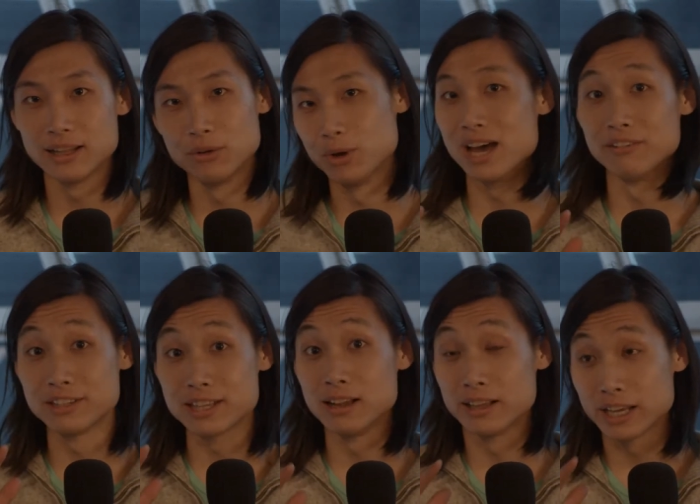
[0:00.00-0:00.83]
we have a
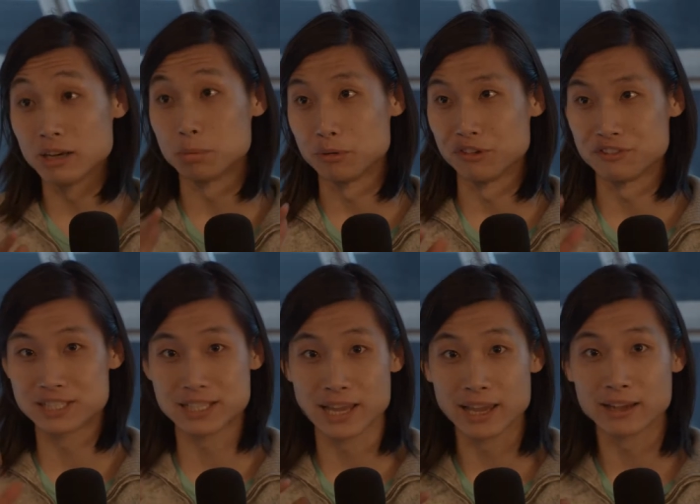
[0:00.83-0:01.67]
delegated proof of
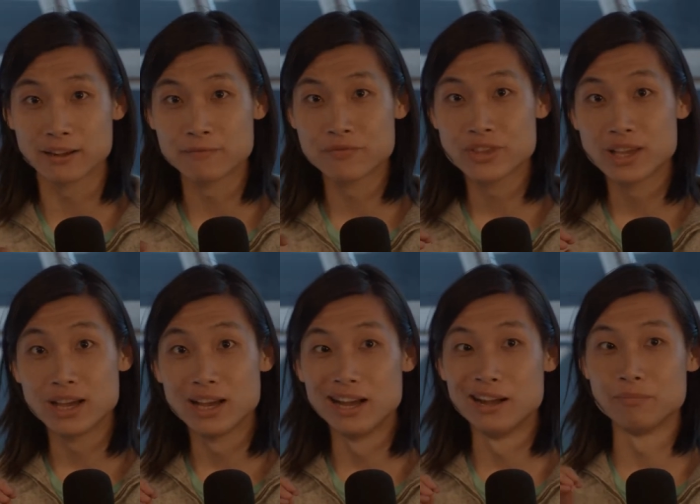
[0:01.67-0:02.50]
stake
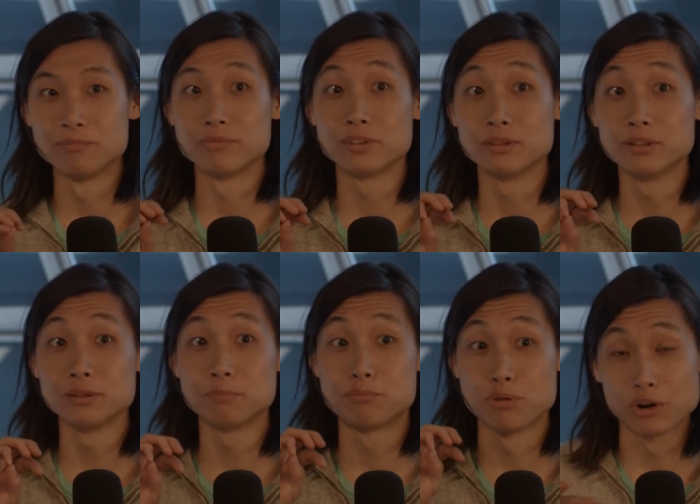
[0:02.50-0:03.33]
um,
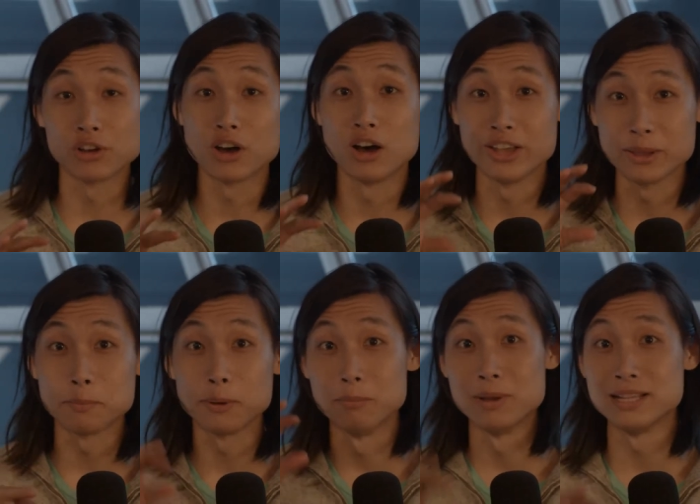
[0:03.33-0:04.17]
protocol
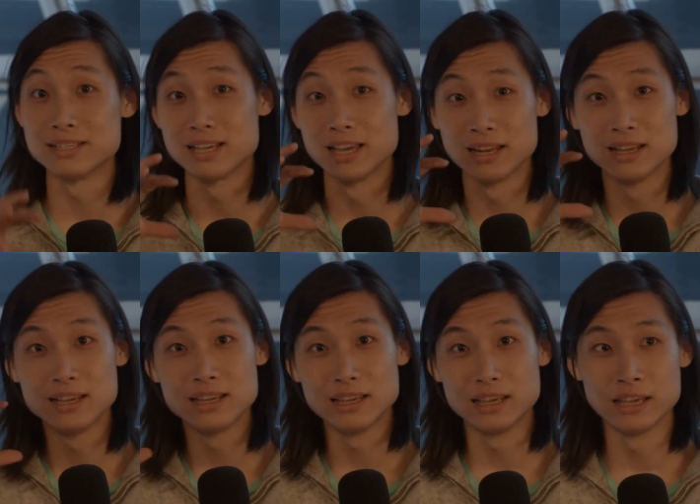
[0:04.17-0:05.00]
implemented
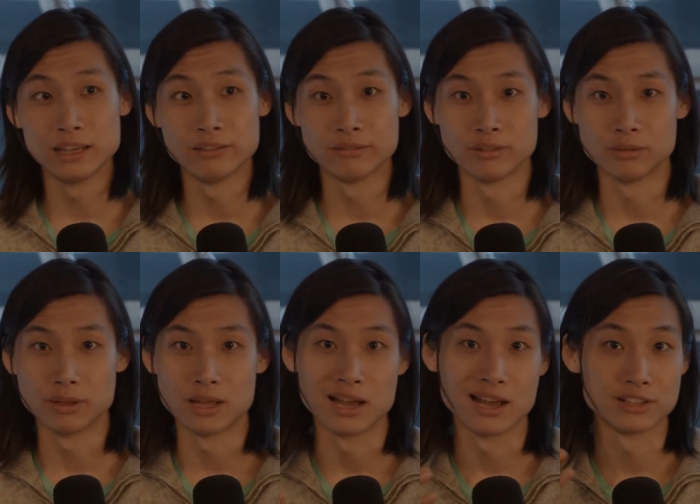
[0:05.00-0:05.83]
in
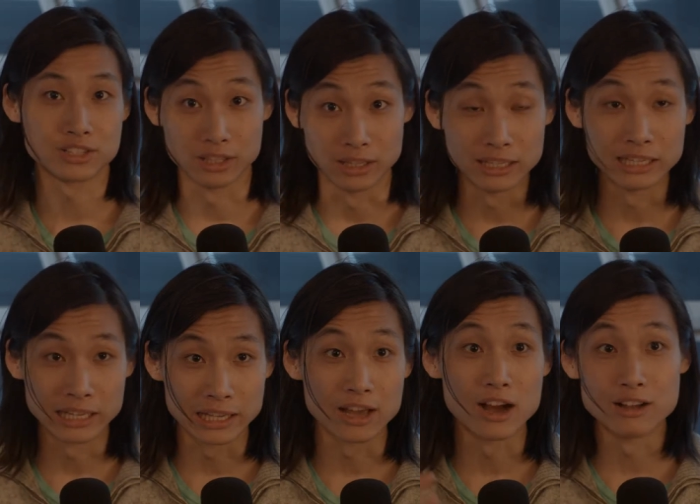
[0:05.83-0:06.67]
uh,
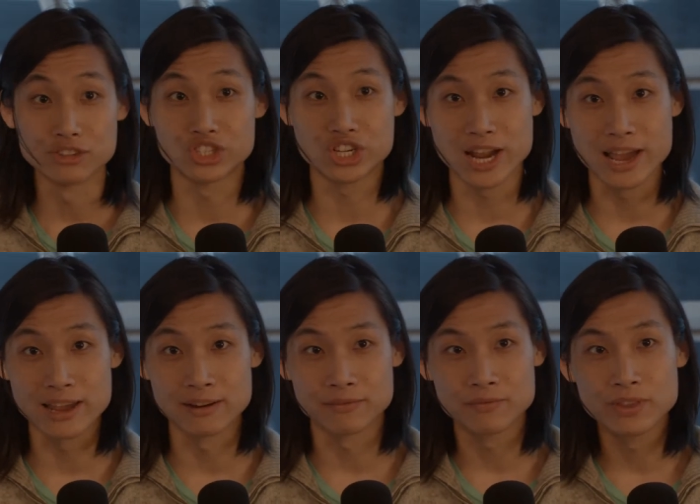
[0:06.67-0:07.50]
Solidity on
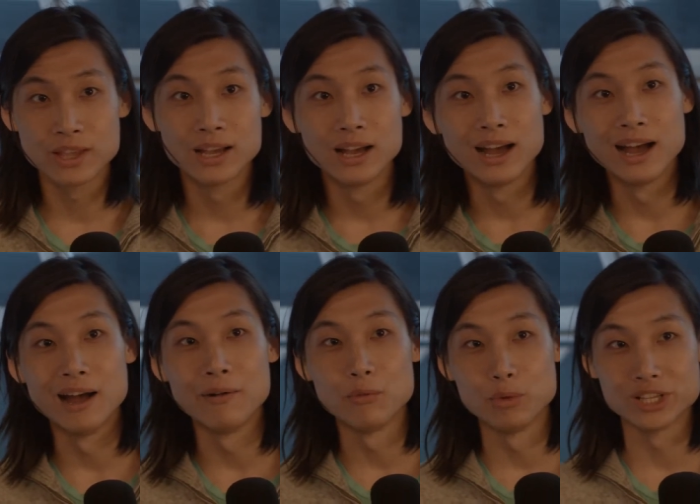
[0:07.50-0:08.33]
chain,
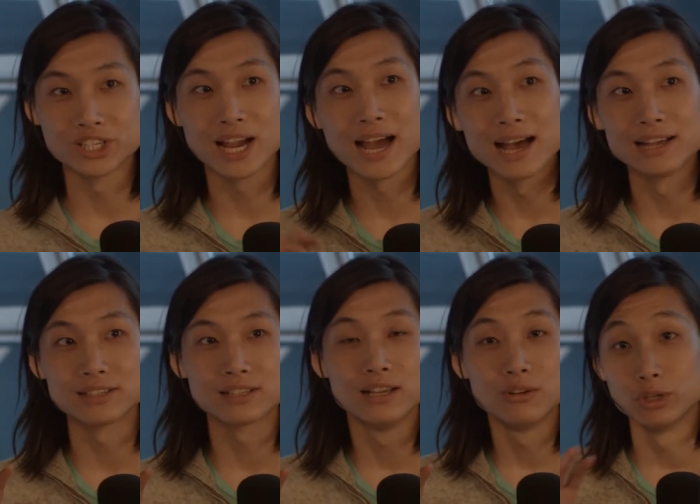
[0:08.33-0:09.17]
uh, which
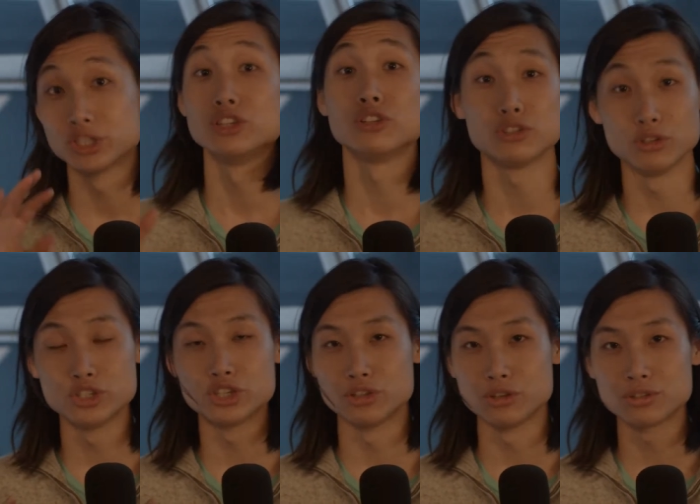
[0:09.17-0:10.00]
has which int
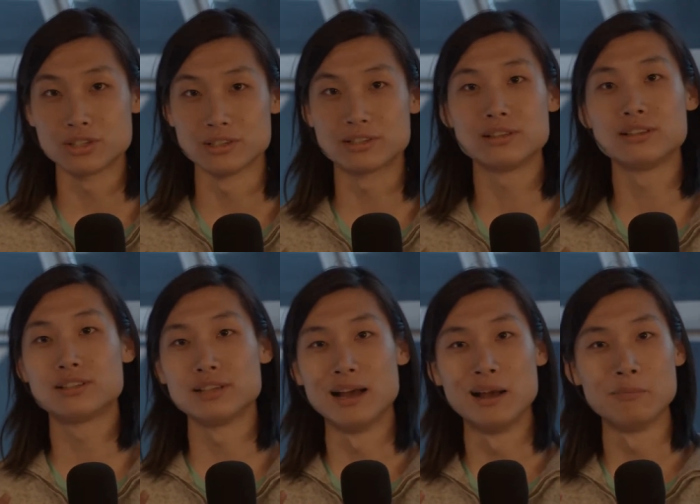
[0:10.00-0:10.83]
introduces
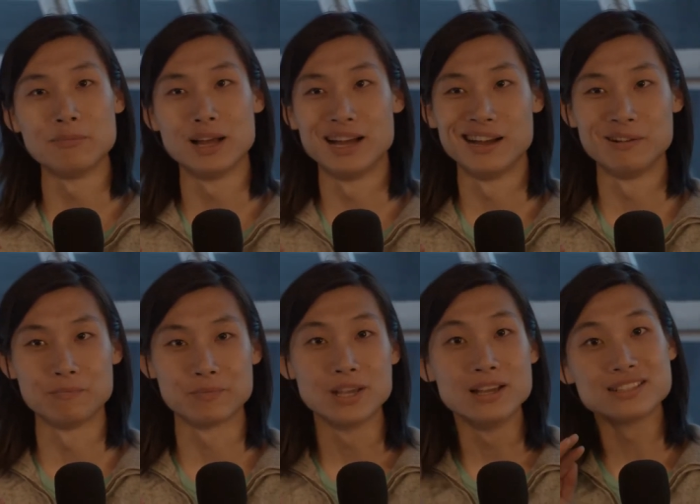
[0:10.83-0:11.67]
some
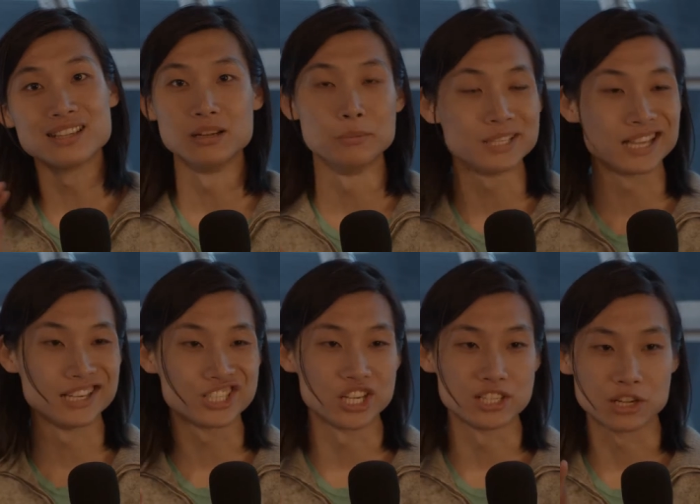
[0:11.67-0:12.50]
um, some
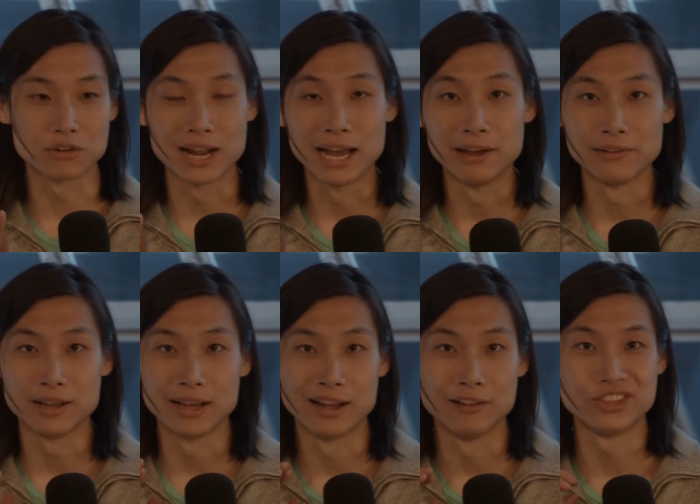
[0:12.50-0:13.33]
limitations around
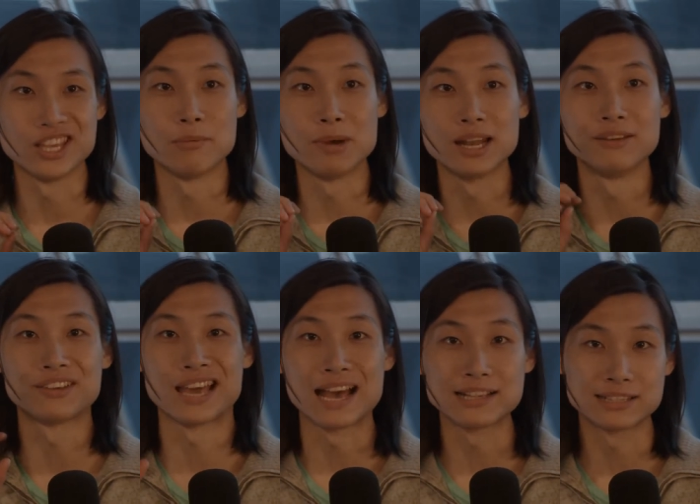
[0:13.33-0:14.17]
uh, the amount of
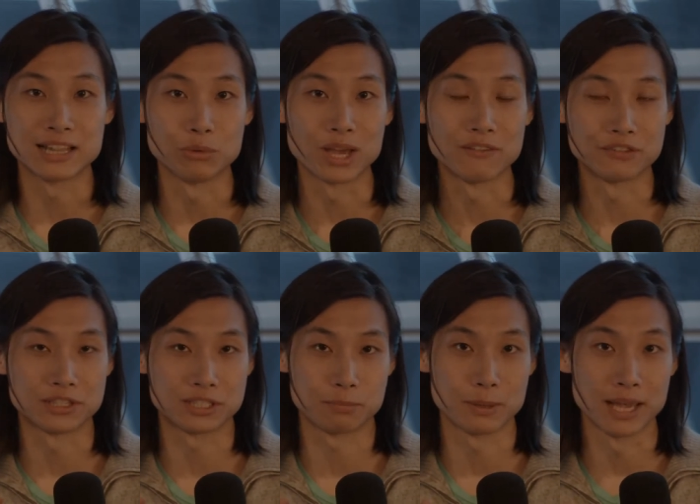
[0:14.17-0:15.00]
gas that we have to
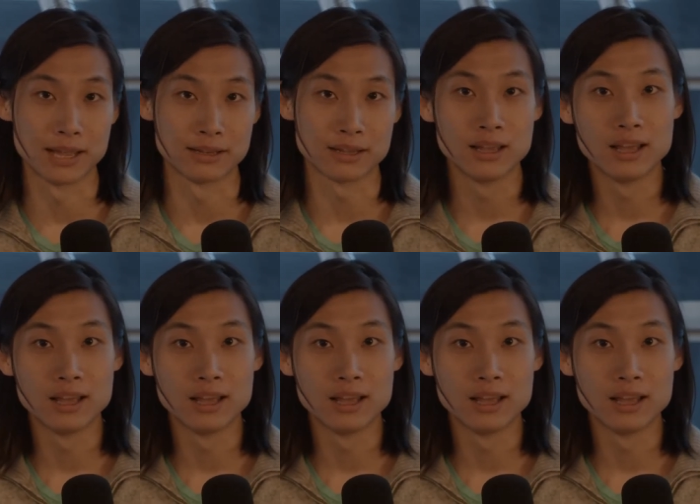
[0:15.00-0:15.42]
spend.